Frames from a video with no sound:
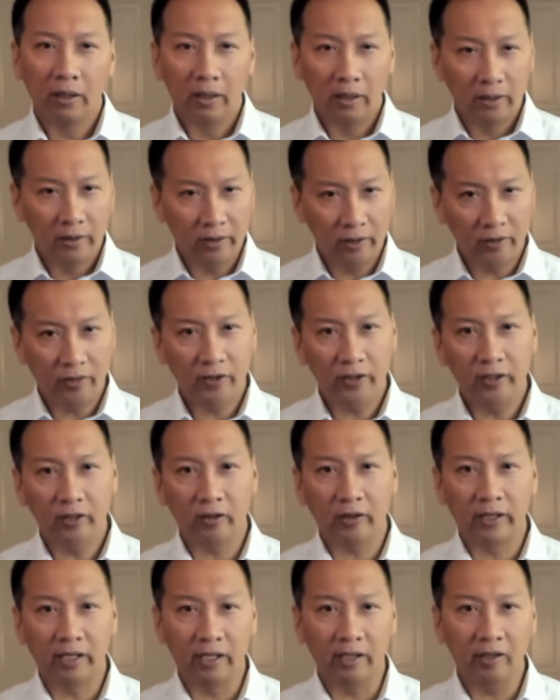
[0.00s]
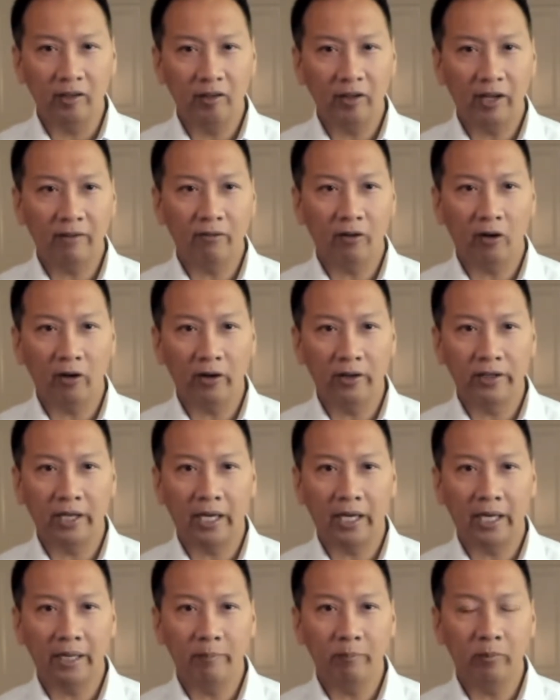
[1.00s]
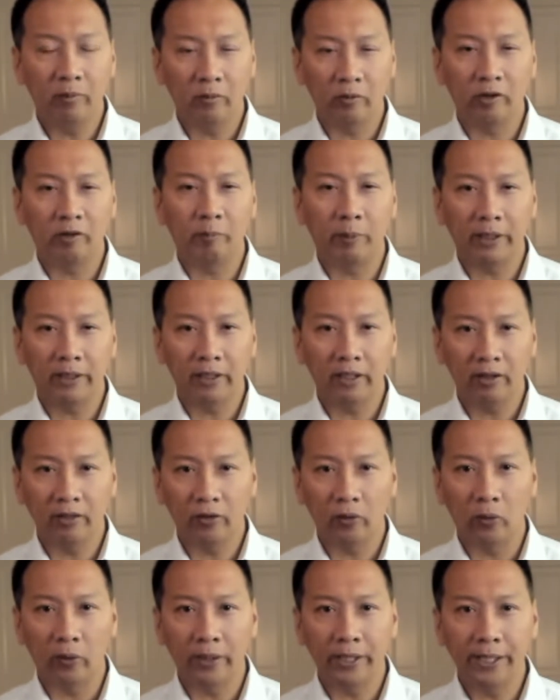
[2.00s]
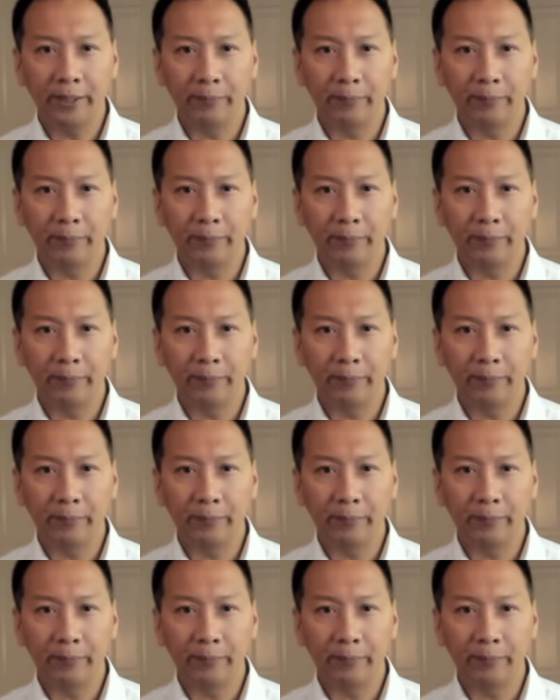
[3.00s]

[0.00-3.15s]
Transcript: Do you think your kids have a hard time respecting authority?